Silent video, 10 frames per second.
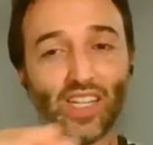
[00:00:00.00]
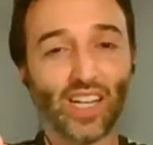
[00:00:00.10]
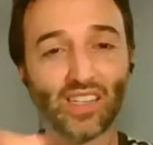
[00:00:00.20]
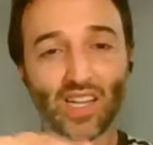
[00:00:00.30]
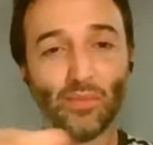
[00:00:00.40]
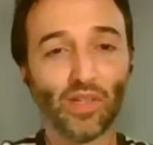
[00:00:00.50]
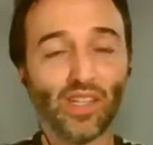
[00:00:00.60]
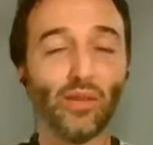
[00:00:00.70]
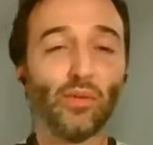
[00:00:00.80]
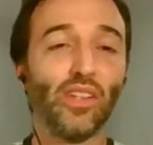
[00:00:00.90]
and accept
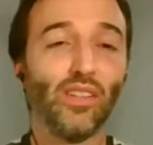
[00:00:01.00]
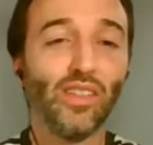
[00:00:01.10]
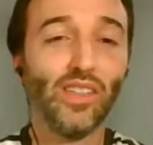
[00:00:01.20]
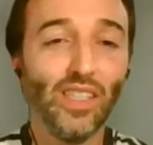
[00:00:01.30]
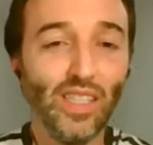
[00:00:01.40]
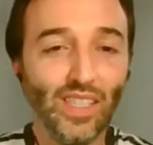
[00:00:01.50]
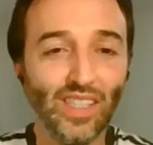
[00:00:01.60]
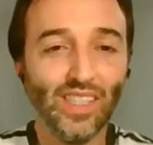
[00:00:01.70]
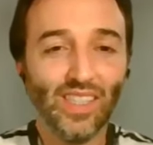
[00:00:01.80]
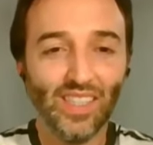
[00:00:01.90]
and everything. No?
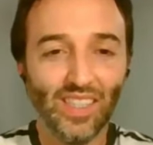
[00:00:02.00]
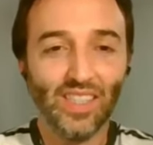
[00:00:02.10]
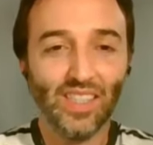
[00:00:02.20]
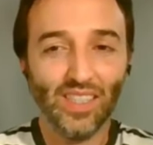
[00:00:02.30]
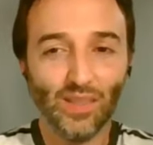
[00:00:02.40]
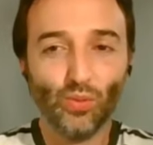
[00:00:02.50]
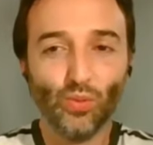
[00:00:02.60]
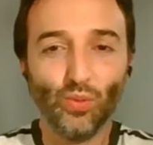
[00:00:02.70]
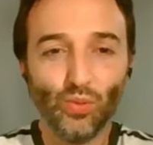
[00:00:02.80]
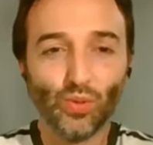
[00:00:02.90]

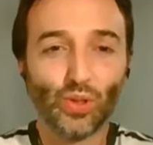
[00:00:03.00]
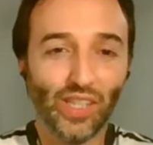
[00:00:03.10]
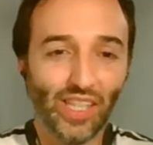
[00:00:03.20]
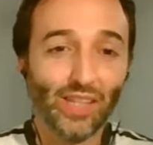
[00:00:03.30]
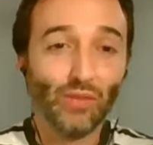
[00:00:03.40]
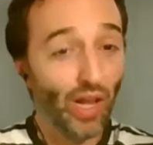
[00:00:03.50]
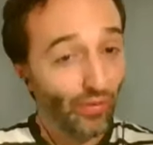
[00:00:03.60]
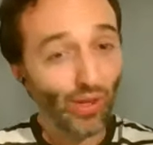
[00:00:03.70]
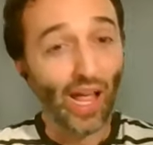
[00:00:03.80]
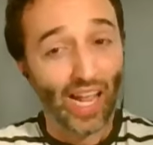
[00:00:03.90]
So in the end,
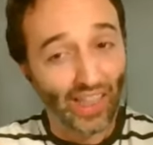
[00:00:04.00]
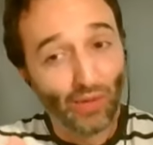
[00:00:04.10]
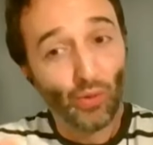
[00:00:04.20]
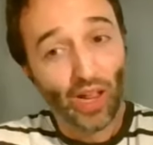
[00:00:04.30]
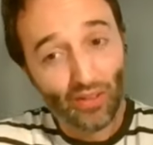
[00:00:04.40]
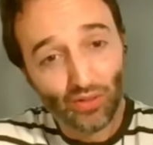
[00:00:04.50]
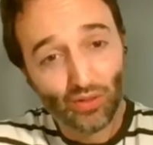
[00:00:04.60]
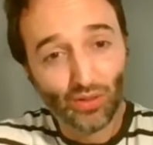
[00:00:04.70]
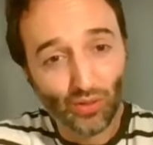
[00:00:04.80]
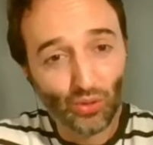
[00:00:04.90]
I think we have
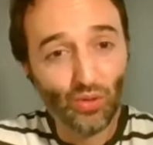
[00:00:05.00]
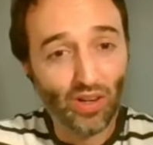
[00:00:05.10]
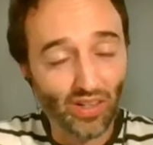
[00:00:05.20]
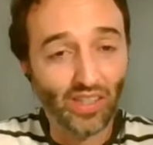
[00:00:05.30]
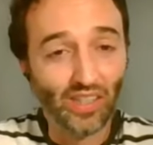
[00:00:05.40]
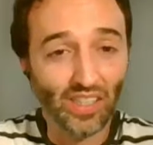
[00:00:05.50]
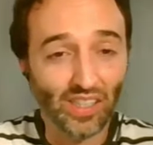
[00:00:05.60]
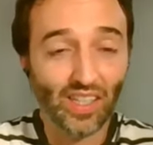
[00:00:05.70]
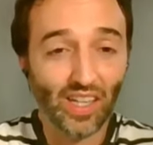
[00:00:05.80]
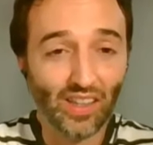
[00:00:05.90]
to learn in the
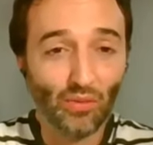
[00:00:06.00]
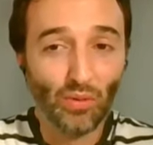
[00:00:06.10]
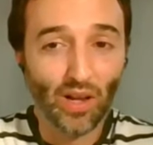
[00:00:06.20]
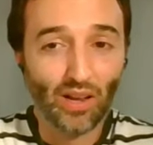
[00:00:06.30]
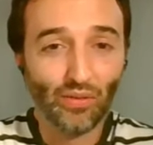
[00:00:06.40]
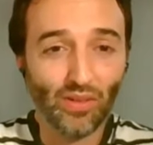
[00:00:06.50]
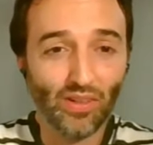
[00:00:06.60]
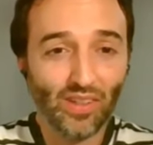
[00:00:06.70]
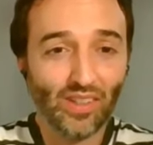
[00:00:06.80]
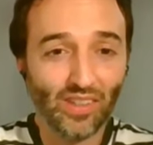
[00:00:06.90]
end. I think we'll have to
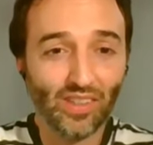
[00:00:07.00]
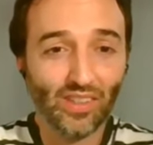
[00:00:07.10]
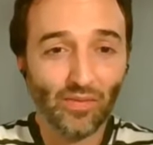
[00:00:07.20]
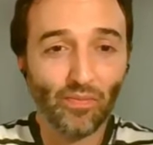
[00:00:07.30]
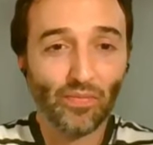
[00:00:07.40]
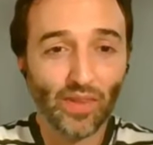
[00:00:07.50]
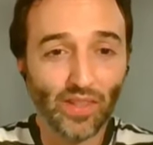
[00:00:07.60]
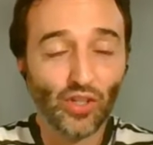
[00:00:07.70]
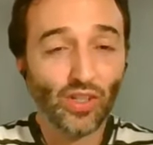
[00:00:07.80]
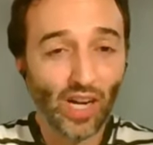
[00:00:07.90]
learn
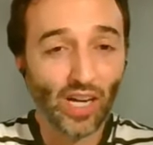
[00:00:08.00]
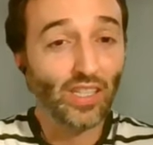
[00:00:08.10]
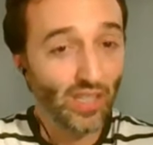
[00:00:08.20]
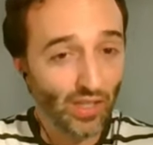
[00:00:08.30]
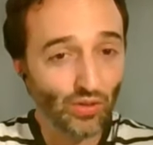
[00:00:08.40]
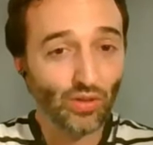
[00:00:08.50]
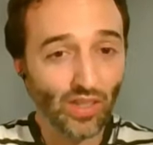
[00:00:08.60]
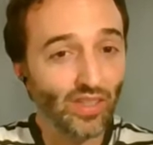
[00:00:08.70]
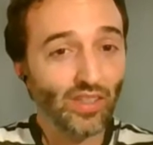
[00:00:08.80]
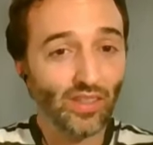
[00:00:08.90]
the architecture
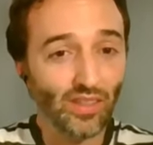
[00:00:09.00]
and